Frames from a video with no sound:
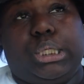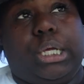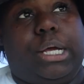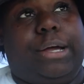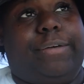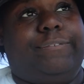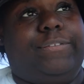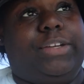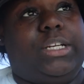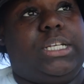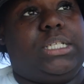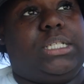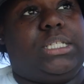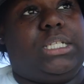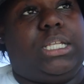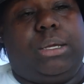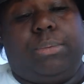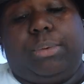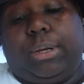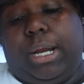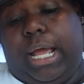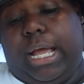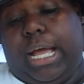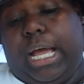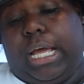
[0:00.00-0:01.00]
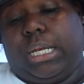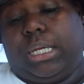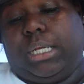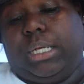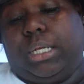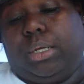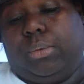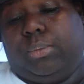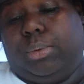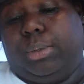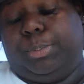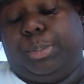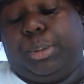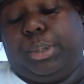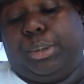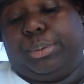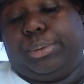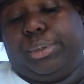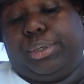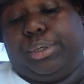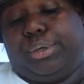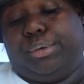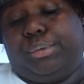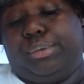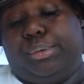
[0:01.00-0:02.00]
So I'm gonna see what I got in here to whip up
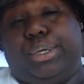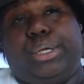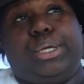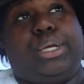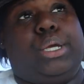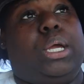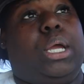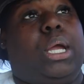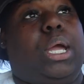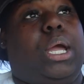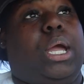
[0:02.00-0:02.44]
real quick.